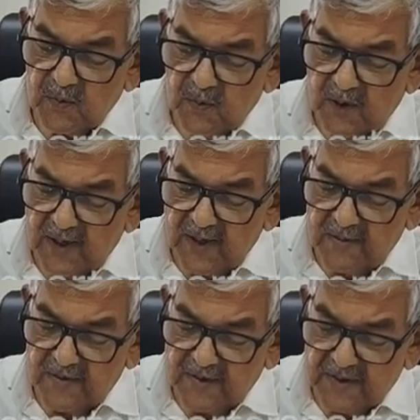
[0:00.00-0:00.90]
One
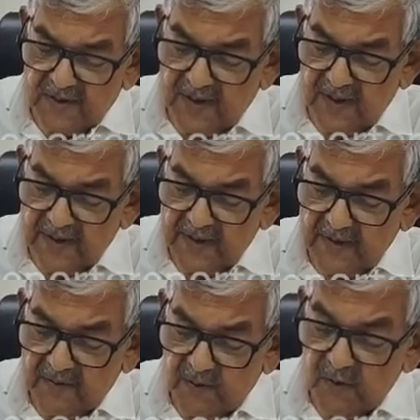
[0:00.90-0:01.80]
lift, I think,
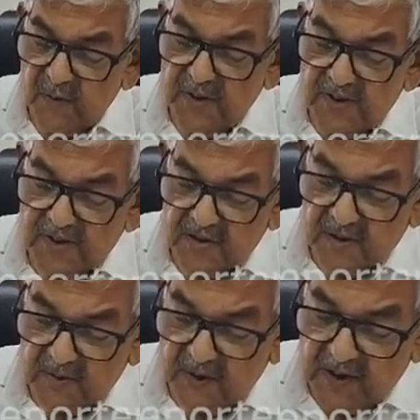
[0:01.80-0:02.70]
would be
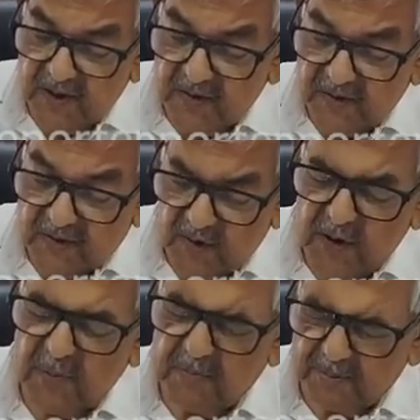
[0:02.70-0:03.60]
the work of, or
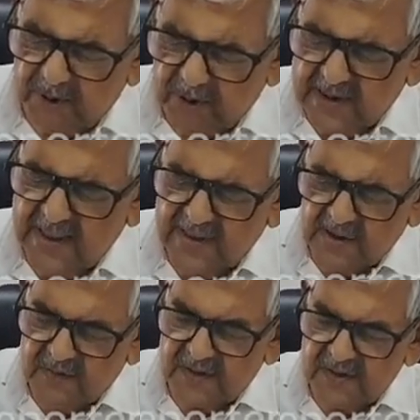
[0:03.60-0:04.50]
the process
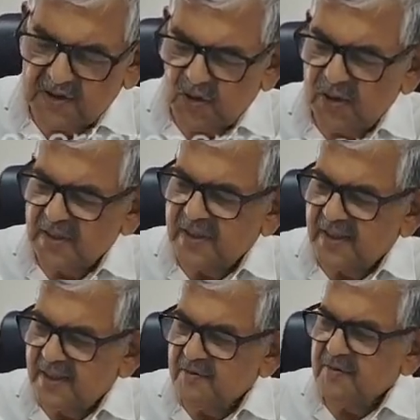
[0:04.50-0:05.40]
of installing
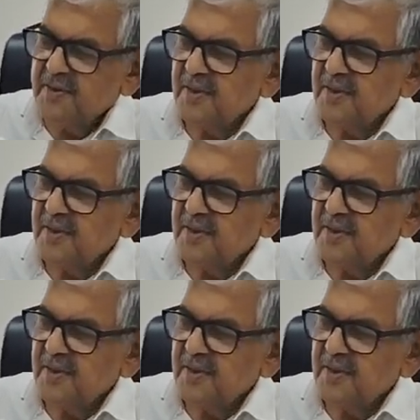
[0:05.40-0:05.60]
that lift